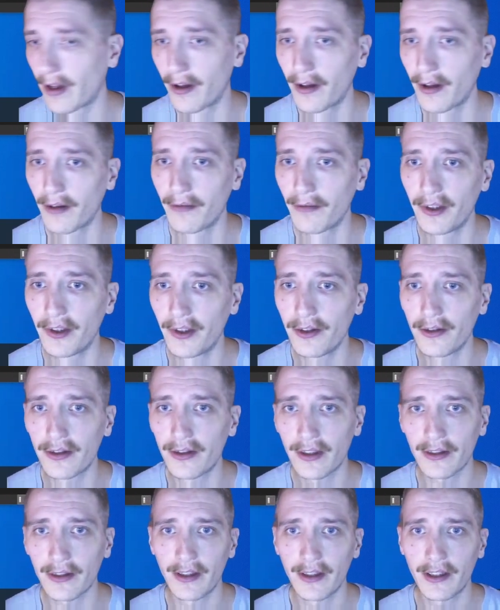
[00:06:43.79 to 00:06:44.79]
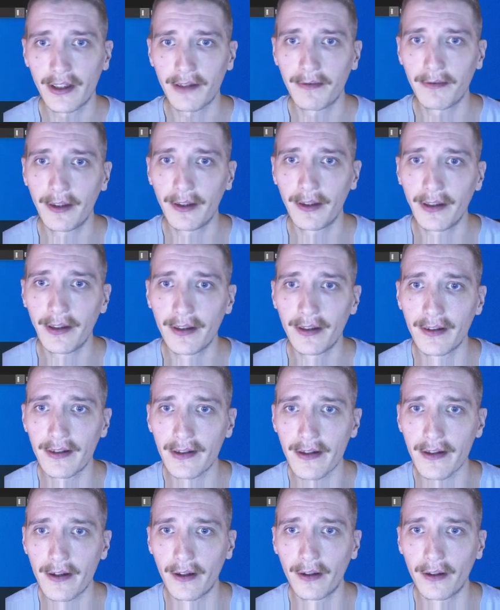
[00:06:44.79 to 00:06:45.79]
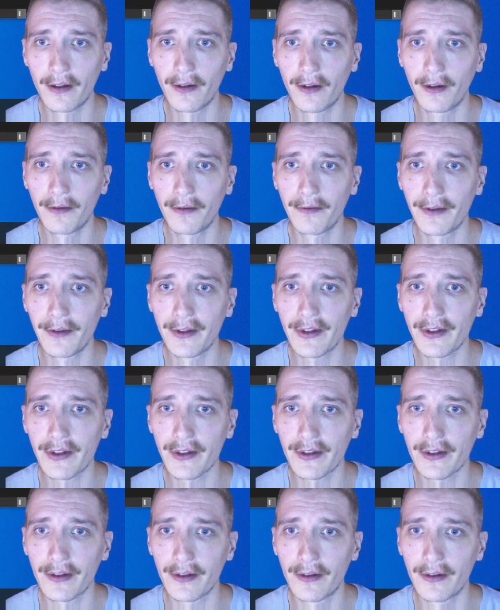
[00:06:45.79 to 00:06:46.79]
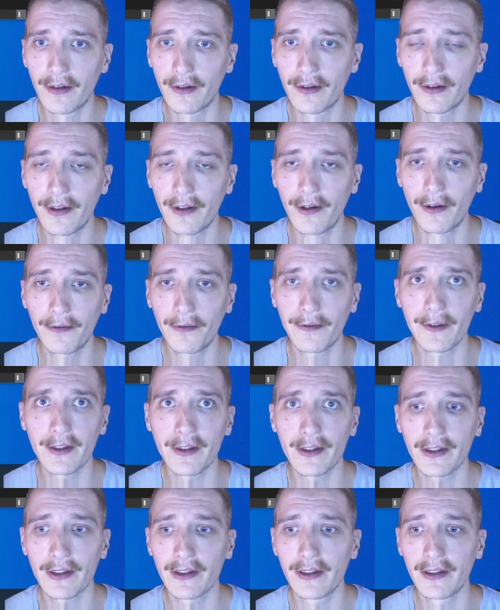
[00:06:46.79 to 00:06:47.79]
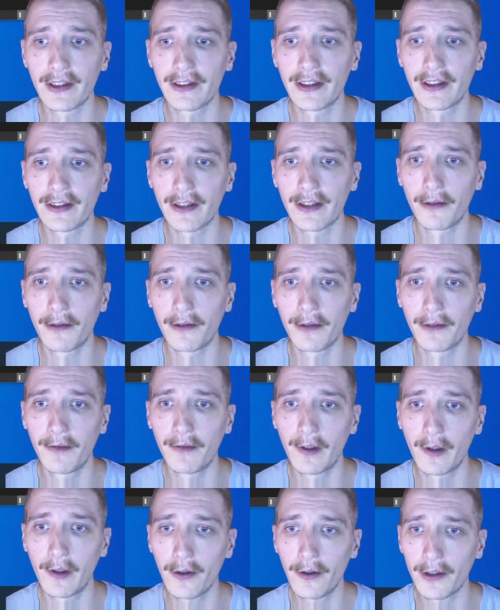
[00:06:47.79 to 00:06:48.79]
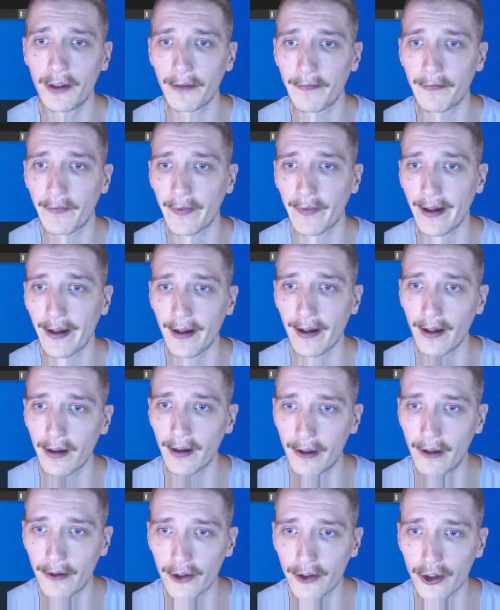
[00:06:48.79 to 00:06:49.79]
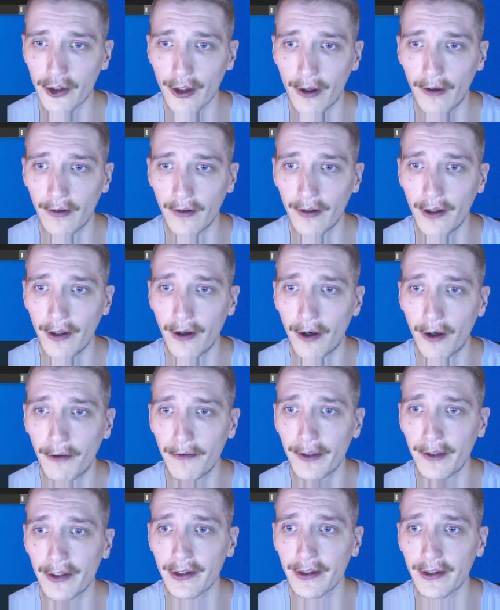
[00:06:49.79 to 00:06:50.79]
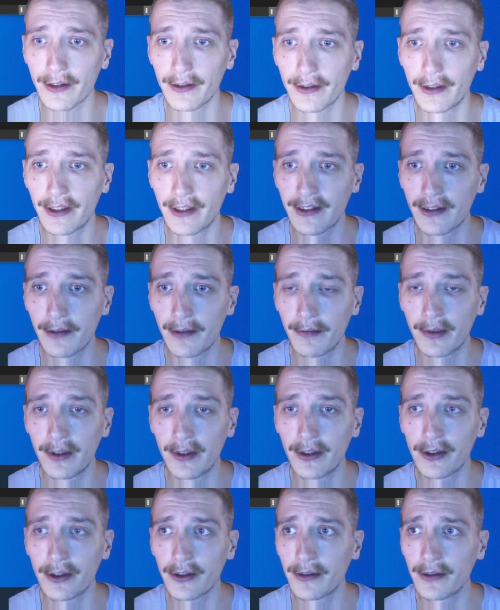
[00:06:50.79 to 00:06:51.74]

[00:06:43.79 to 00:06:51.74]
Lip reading: When you successfully install Office, OlnyOffice, this is how it will look. Launch OlnyOffice Desktop Edition.